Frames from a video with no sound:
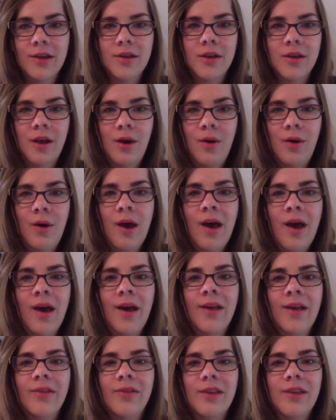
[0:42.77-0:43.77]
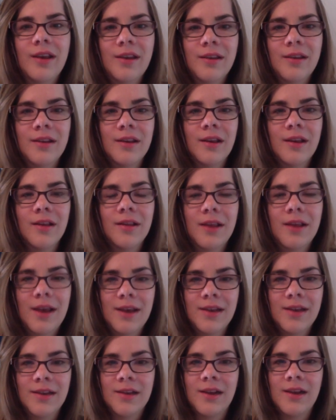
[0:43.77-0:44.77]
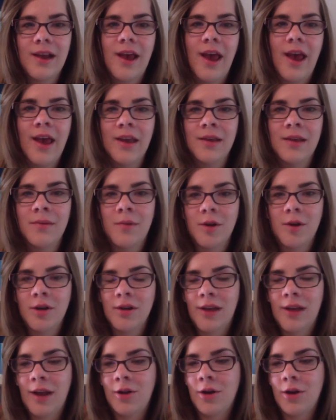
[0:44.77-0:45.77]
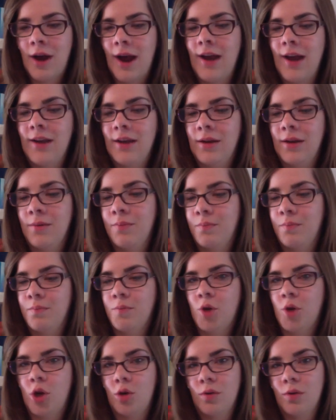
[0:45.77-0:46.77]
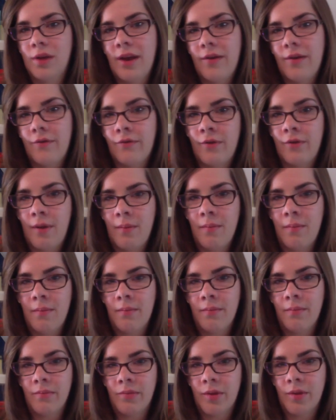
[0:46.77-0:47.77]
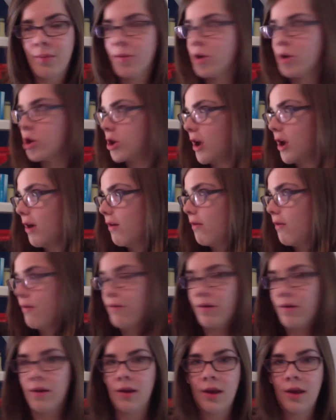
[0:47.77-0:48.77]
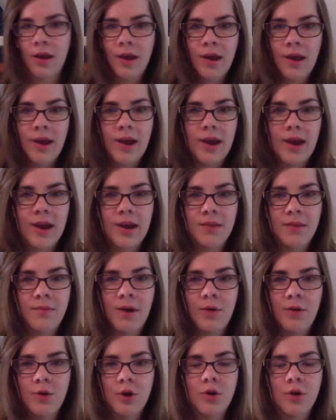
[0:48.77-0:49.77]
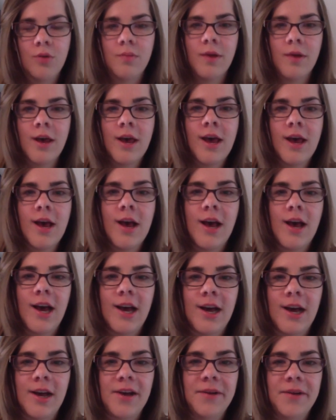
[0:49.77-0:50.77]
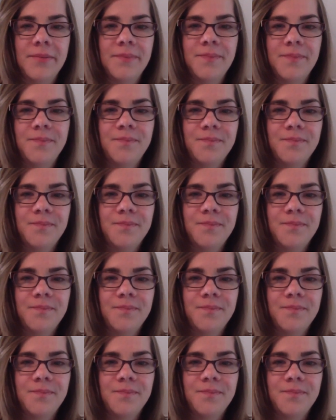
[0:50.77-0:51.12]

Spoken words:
So this list, as much as I tried to choose it from the bookshelves in my room, a